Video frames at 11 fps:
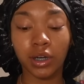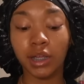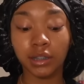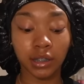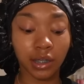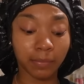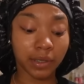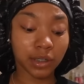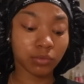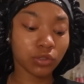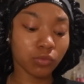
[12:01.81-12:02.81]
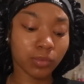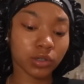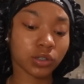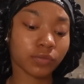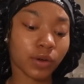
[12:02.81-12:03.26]
That's it, because we do
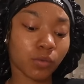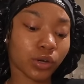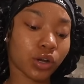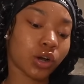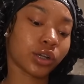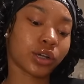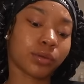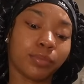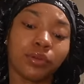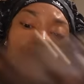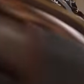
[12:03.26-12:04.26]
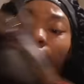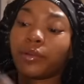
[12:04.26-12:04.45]
most of our work on a computer.